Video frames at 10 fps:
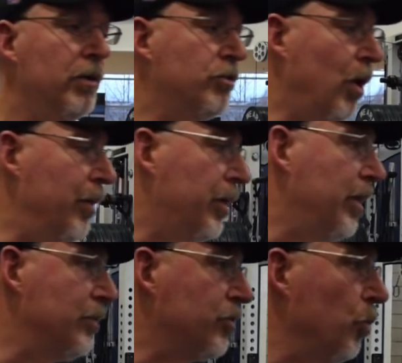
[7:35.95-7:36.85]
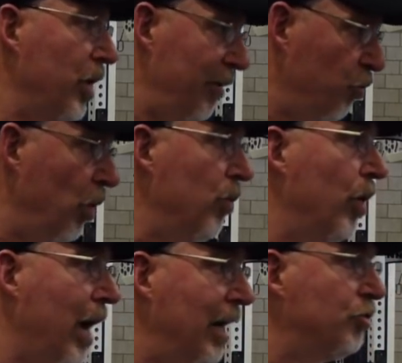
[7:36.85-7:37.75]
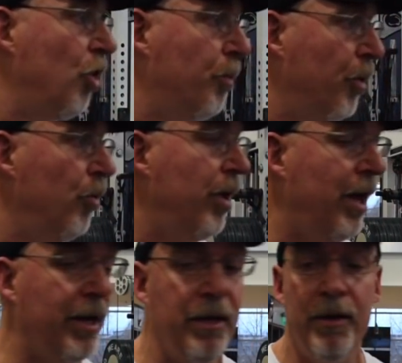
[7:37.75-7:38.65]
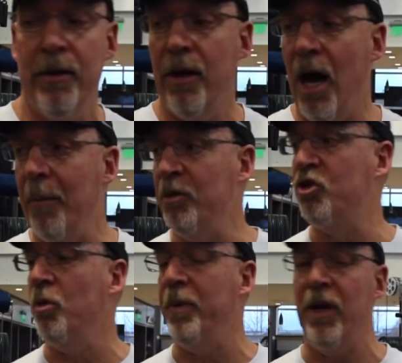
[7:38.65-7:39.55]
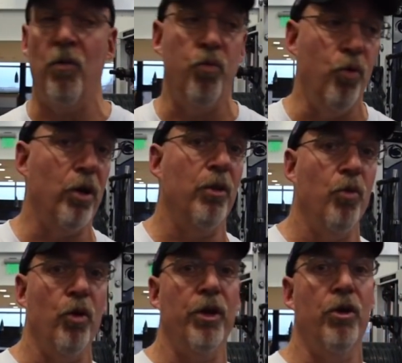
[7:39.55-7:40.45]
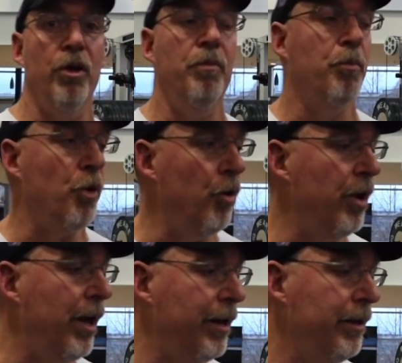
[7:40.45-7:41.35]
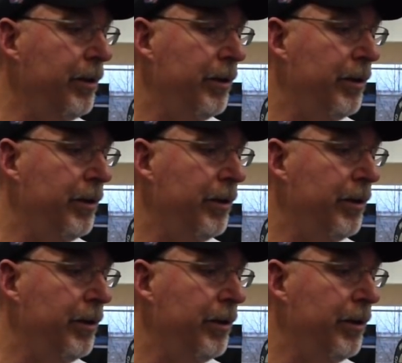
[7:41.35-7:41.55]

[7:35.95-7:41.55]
So I think that's, we're going to have 21 guys at our pro day. It should be a really, really good pro day.